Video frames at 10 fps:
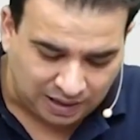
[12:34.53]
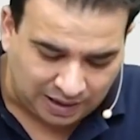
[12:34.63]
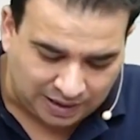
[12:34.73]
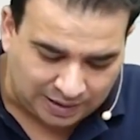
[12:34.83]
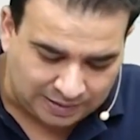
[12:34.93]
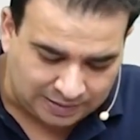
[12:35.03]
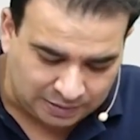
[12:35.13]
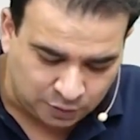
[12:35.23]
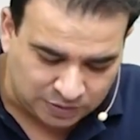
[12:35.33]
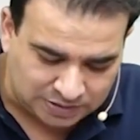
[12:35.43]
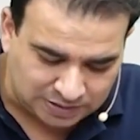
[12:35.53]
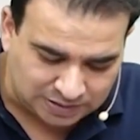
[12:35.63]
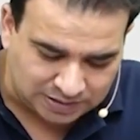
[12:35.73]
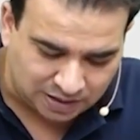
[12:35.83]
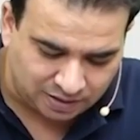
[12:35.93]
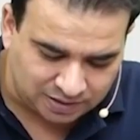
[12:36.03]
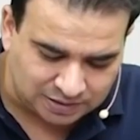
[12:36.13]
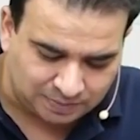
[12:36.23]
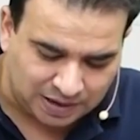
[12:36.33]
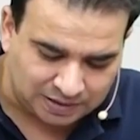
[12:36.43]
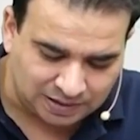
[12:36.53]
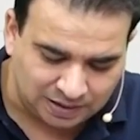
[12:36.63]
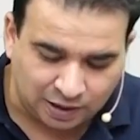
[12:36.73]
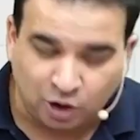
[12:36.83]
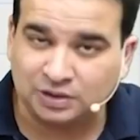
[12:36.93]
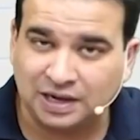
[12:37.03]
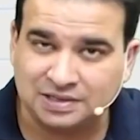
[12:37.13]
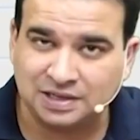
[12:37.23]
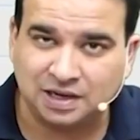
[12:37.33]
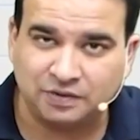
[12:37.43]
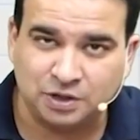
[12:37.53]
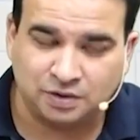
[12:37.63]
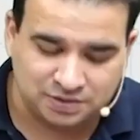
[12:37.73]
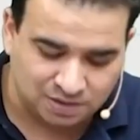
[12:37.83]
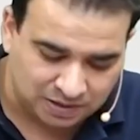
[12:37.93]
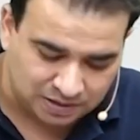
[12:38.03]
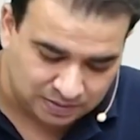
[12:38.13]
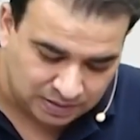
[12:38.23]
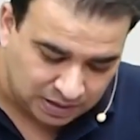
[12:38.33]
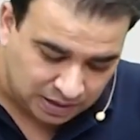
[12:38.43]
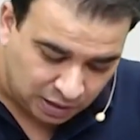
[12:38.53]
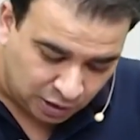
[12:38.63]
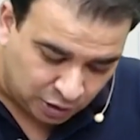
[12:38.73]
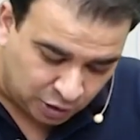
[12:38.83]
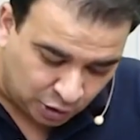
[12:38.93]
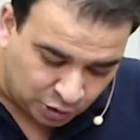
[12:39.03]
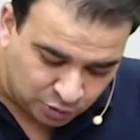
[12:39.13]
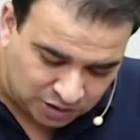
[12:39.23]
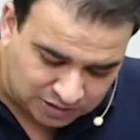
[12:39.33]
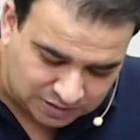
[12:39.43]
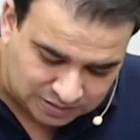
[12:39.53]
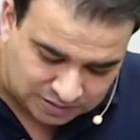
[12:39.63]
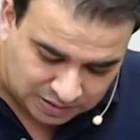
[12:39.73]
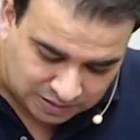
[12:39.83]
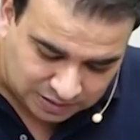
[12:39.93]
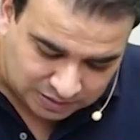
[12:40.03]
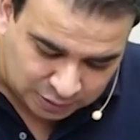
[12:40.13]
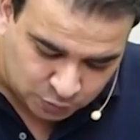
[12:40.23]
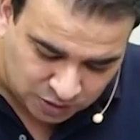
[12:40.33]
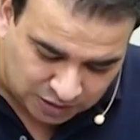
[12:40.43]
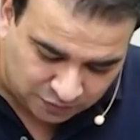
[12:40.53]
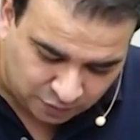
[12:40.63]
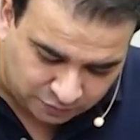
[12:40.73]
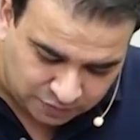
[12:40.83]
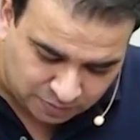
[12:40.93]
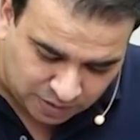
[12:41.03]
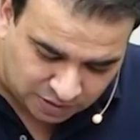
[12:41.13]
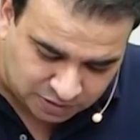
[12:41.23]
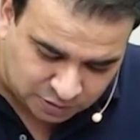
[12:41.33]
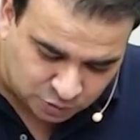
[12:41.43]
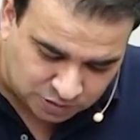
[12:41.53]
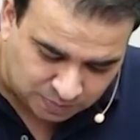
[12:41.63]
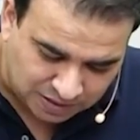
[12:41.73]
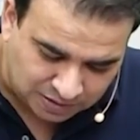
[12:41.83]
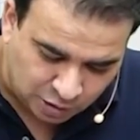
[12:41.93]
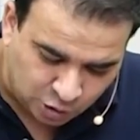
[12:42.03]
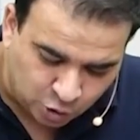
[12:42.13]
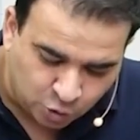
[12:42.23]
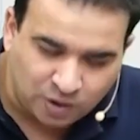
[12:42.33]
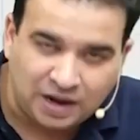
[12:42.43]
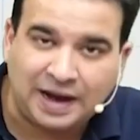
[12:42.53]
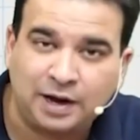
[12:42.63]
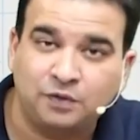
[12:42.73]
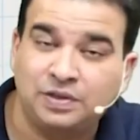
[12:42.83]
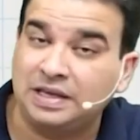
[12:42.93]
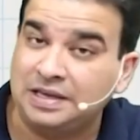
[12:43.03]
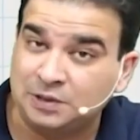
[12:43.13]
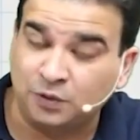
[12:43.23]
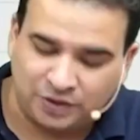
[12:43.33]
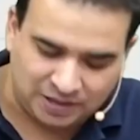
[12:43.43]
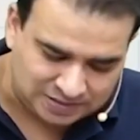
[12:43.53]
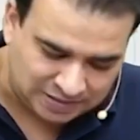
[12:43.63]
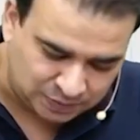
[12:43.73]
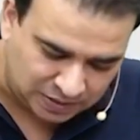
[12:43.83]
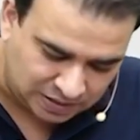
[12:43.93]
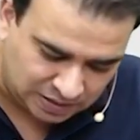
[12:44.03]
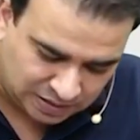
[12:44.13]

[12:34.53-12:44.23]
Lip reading: And you will see this artery supplying along the lesser curvature of stomach. Not only this will give off the branches to supply the lower end of the esophagus as well.